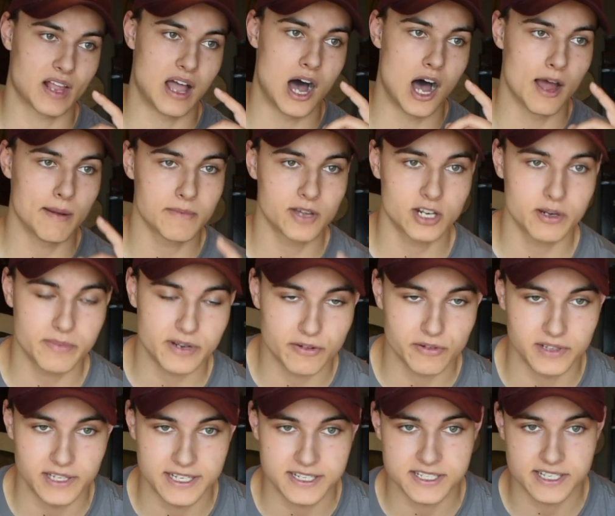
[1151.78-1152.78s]
I'm gonna be
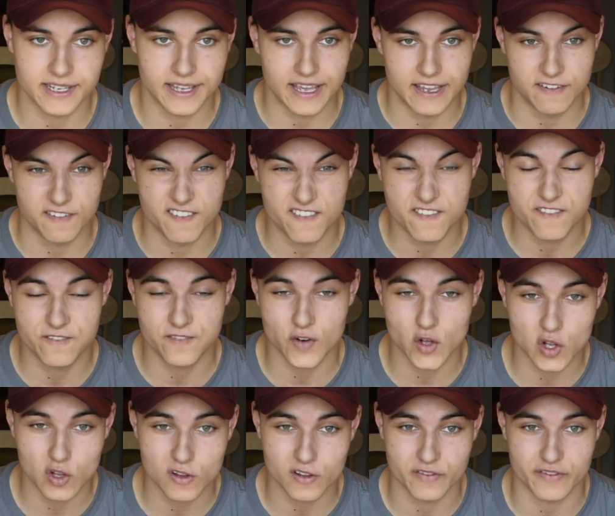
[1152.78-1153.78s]
releasing a
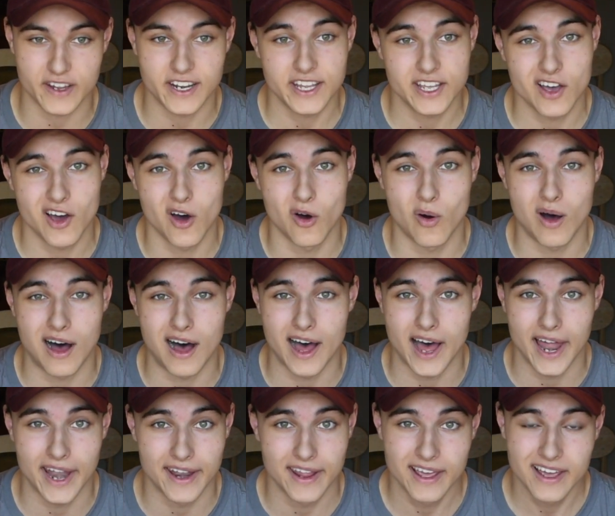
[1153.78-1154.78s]
full video
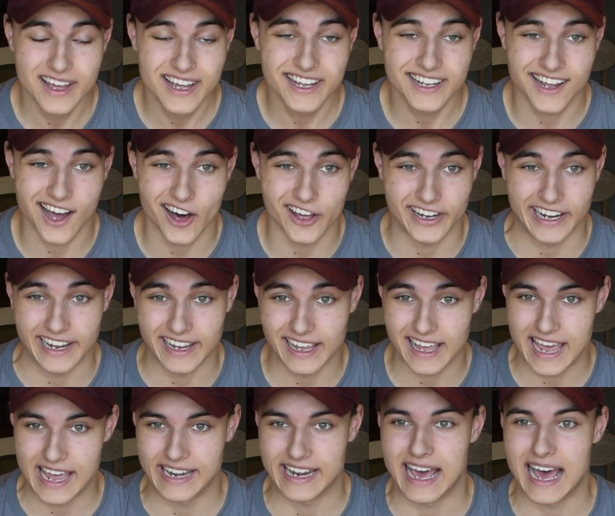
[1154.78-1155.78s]
on cutting
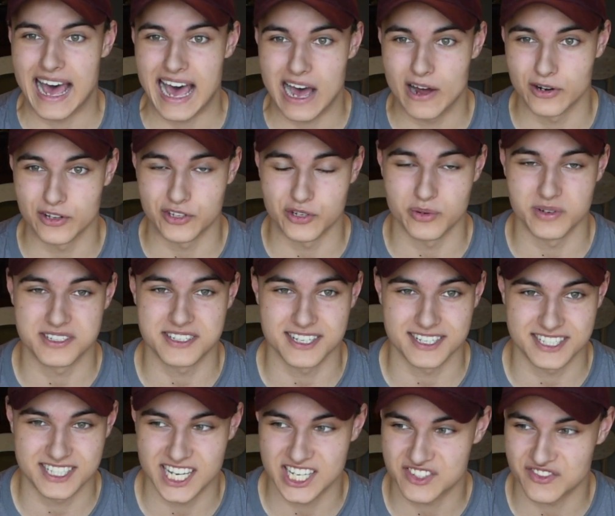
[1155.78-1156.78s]
and how to do it
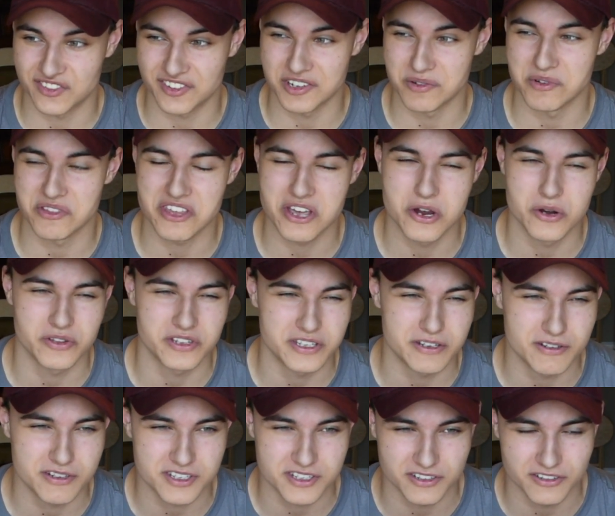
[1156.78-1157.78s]
successfully without
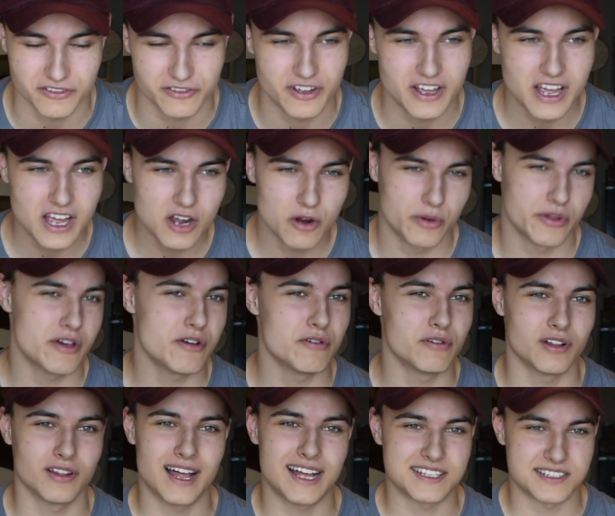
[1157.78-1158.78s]

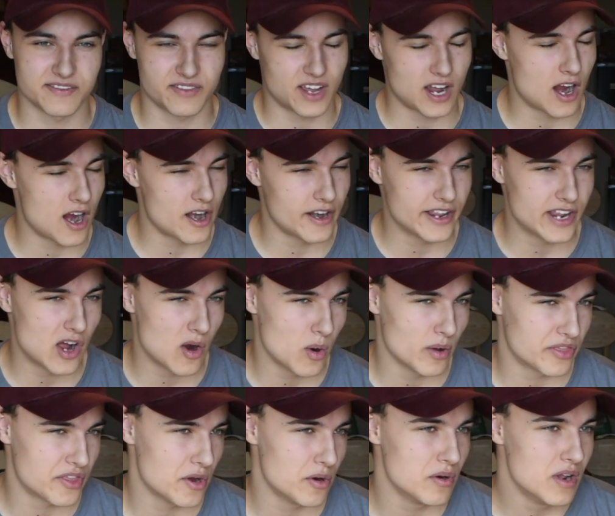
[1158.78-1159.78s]
lots of cardio,
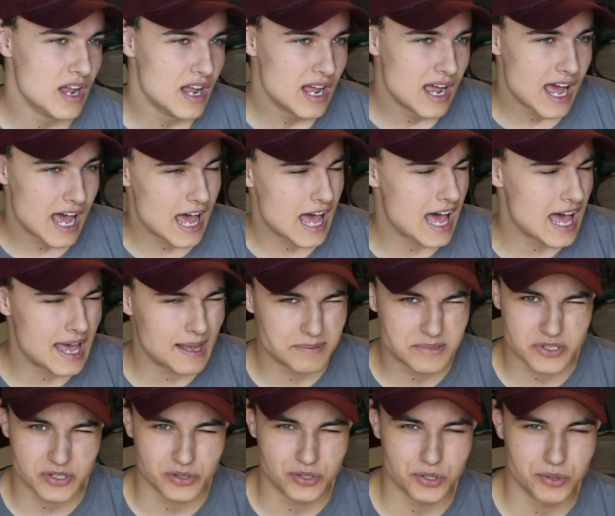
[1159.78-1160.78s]
without
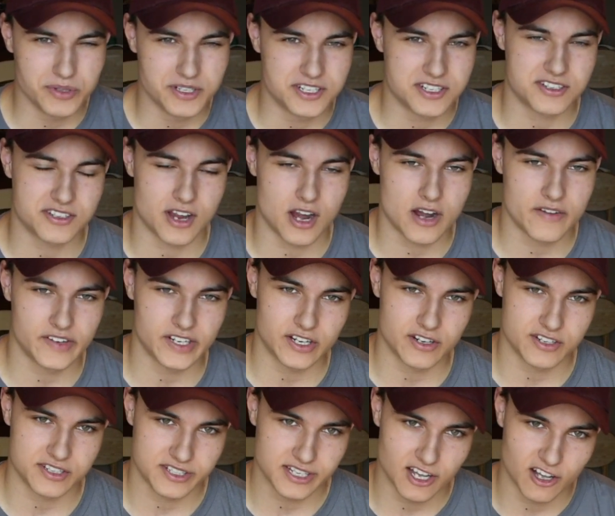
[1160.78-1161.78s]
absolutely starving
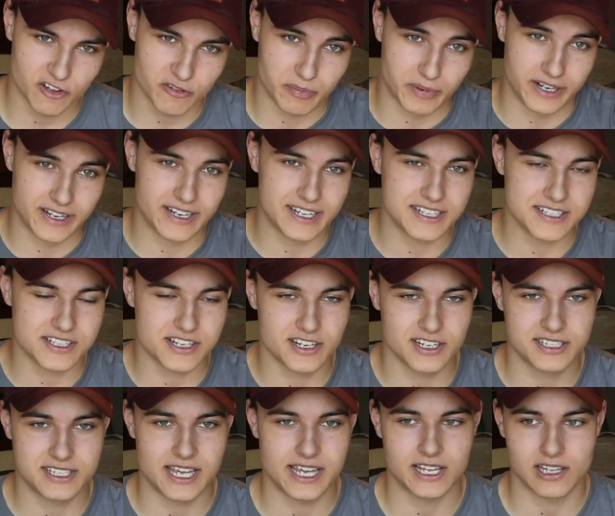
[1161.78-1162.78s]
yourself, but it is
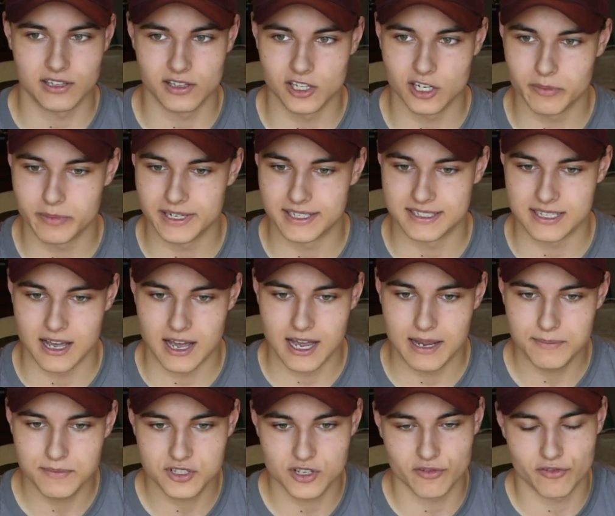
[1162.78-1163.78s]
gonna take a little bit of
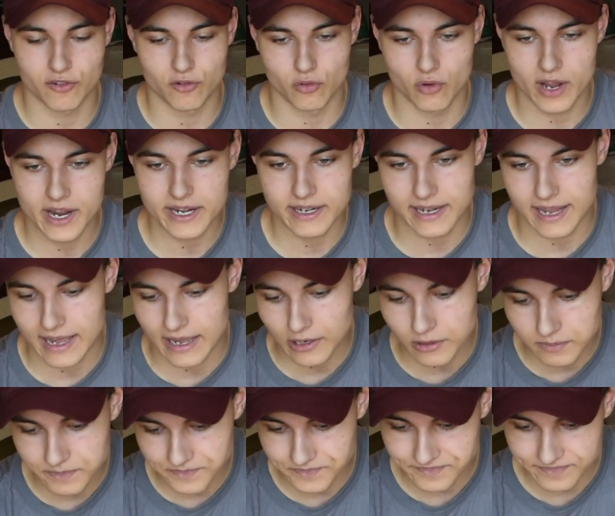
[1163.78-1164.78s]
time. So for right
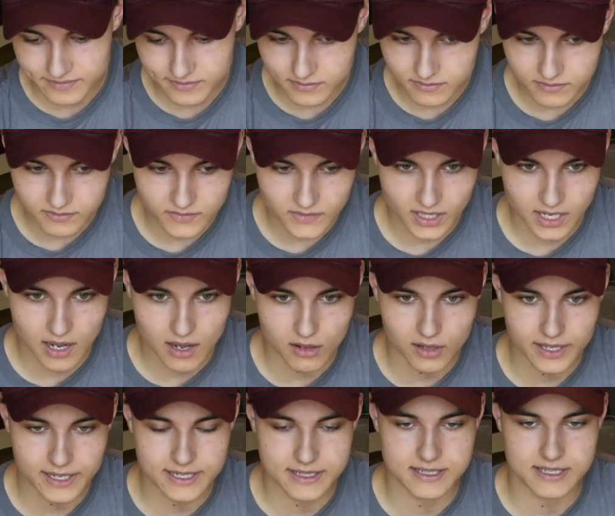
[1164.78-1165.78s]
now,
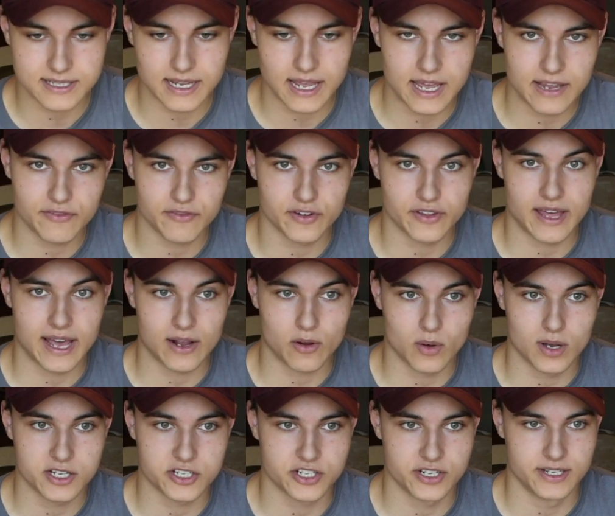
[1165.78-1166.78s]
all I can say for that
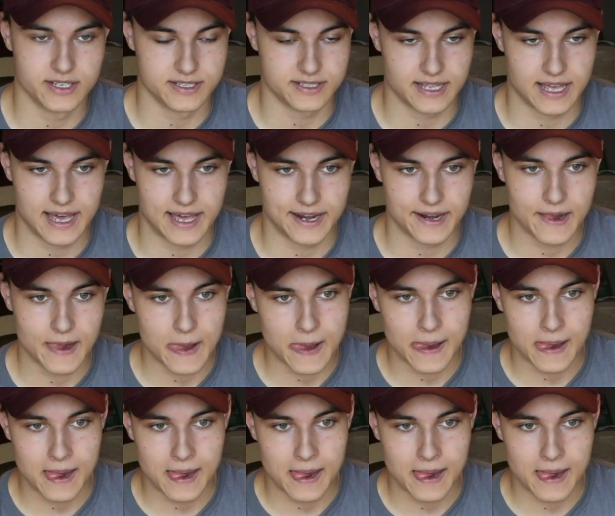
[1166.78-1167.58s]
question is that